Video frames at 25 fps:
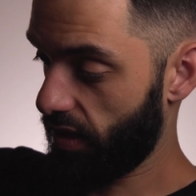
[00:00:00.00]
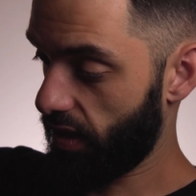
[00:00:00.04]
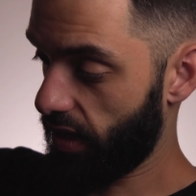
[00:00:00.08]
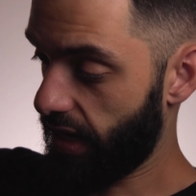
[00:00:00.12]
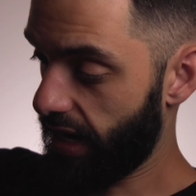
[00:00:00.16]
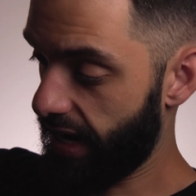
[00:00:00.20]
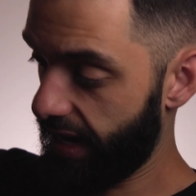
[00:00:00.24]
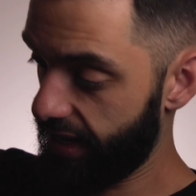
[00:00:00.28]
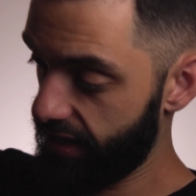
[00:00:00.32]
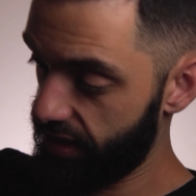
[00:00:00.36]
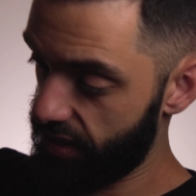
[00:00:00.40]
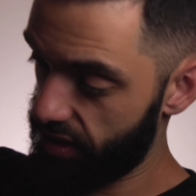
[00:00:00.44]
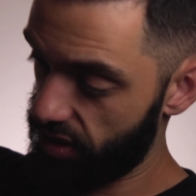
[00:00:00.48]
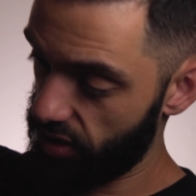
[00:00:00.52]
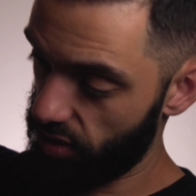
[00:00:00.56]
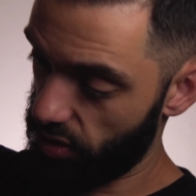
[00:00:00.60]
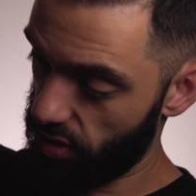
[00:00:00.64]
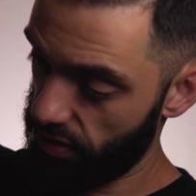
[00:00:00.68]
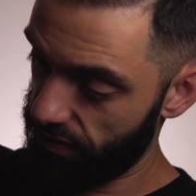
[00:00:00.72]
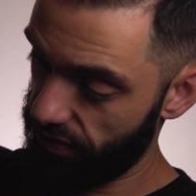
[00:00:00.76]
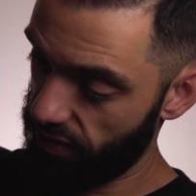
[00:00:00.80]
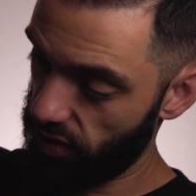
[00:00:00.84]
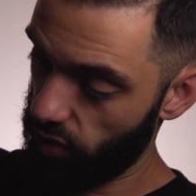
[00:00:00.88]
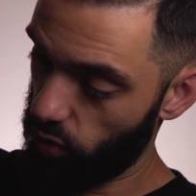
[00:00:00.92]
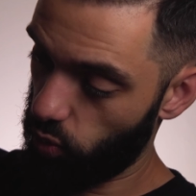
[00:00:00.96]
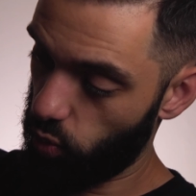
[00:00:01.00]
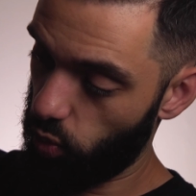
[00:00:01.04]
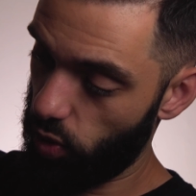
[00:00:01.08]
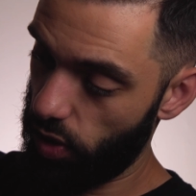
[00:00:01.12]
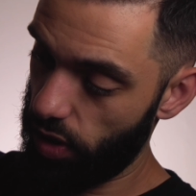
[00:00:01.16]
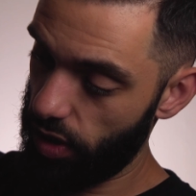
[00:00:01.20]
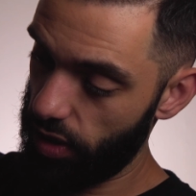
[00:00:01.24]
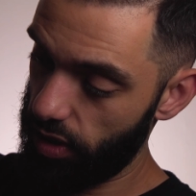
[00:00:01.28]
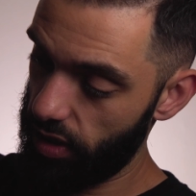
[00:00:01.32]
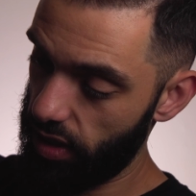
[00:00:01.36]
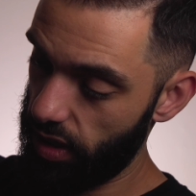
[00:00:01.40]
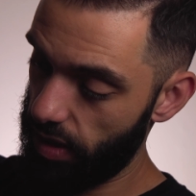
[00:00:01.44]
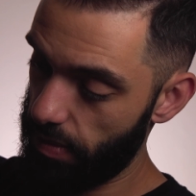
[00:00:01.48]
a height of
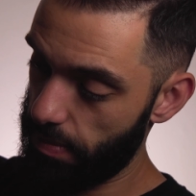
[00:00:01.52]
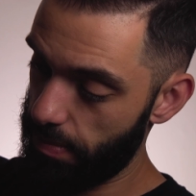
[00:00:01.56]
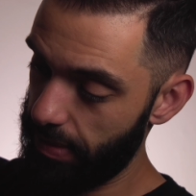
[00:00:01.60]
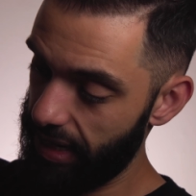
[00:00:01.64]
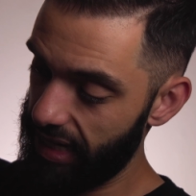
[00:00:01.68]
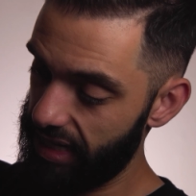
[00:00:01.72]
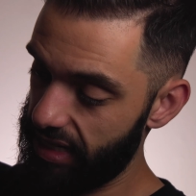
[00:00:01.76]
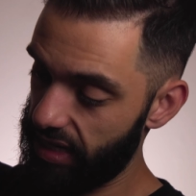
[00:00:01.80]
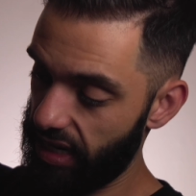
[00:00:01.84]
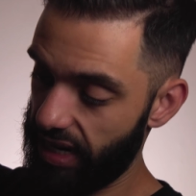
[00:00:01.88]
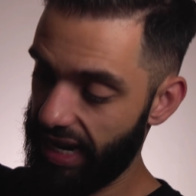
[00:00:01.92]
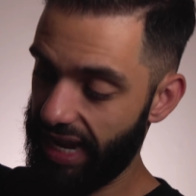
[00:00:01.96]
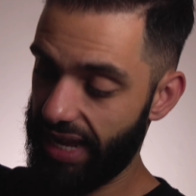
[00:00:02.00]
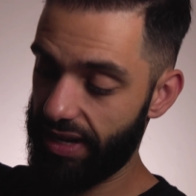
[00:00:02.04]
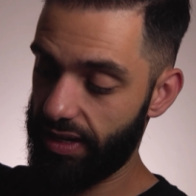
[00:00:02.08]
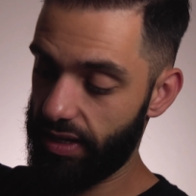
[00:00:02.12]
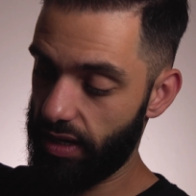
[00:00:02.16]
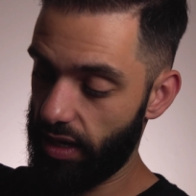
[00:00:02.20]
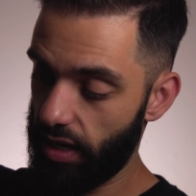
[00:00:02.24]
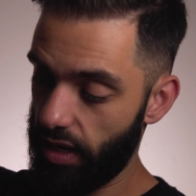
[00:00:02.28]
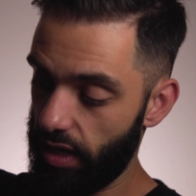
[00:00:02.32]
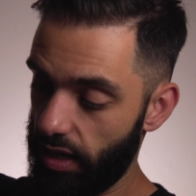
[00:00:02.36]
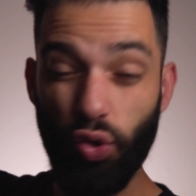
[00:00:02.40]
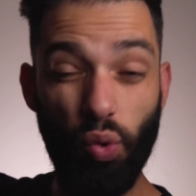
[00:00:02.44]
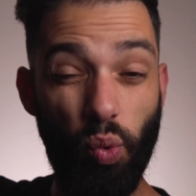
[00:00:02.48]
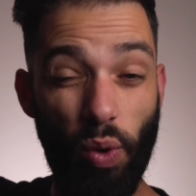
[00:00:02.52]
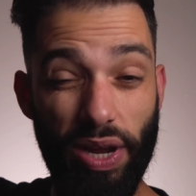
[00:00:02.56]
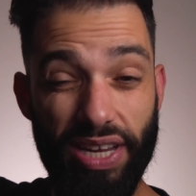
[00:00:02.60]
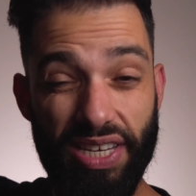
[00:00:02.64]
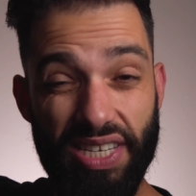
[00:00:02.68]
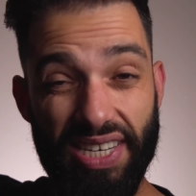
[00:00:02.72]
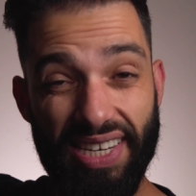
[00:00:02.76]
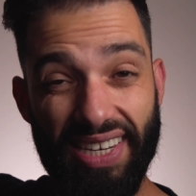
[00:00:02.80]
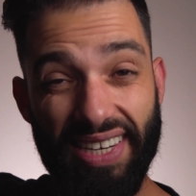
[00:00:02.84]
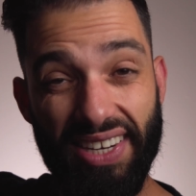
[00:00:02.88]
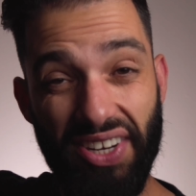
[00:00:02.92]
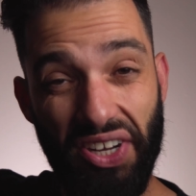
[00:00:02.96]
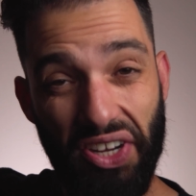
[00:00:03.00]
1.29 meters.
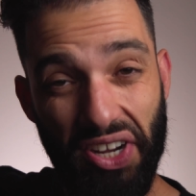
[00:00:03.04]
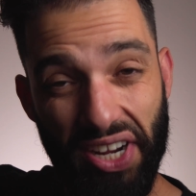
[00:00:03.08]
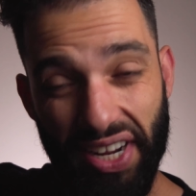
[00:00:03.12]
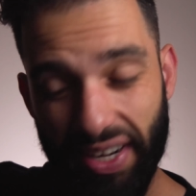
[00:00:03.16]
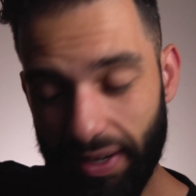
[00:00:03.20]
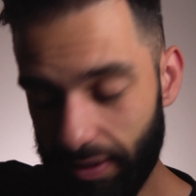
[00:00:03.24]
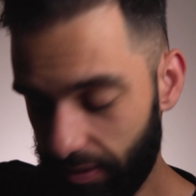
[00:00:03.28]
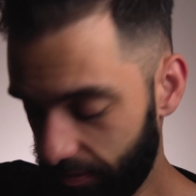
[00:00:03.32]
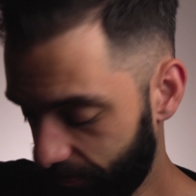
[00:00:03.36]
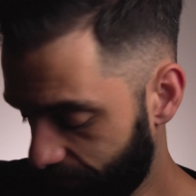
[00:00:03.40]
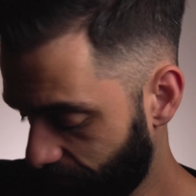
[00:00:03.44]
1.29